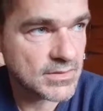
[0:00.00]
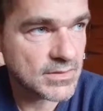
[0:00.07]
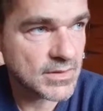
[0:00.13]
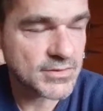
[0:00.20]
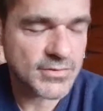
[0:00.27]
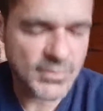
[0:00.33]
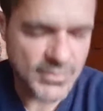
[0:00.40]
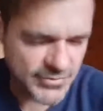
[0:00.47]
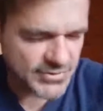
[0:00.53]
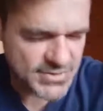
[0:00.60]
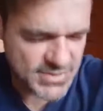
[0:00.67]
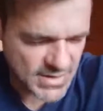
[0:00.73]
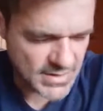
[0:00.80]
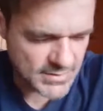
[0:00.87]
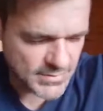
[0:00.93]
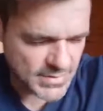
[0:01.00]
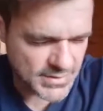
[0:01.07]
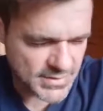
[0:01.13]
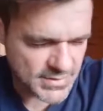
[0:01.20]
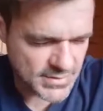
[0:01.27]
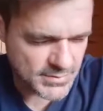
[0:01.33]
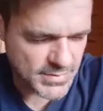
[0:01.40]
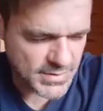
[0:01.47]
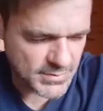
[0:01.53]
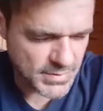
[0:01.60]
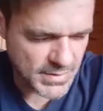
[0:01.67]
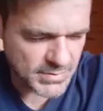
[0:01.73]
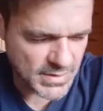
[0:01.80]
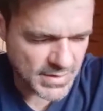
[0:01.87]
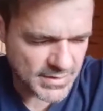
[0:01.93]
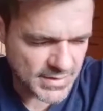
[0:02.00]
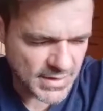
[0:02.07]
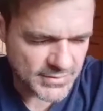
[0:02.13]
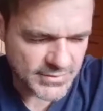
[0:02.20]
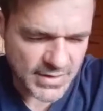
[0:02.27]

just want to finish saying about the people at the house,